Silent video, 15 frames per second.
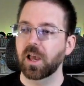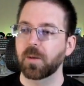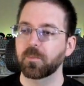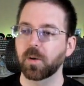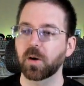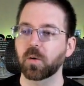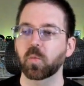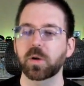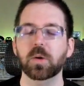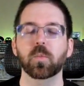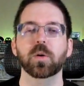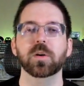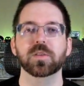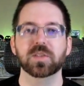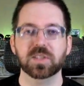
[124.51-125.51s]
But we
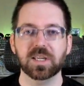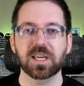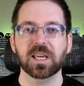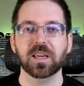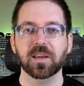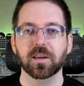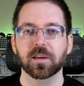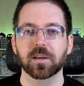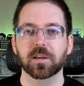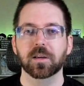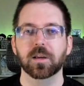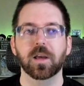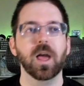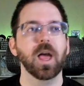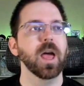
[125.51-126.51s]
will see
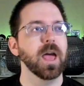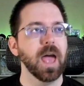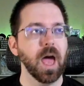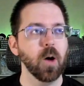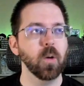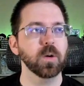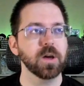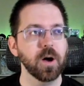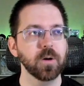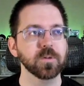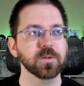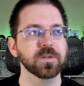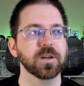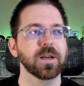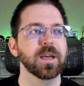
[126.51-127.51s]
how it
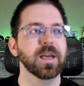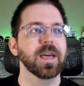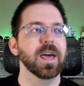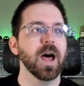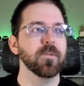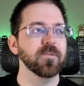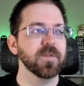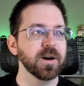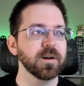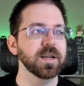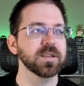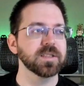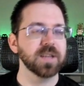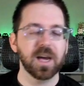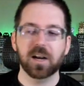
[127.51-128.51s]
goes. I'm very
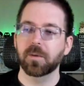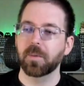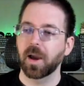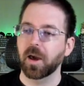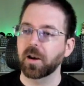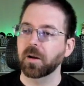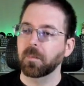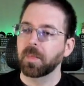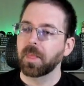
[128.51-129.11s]
excited about it.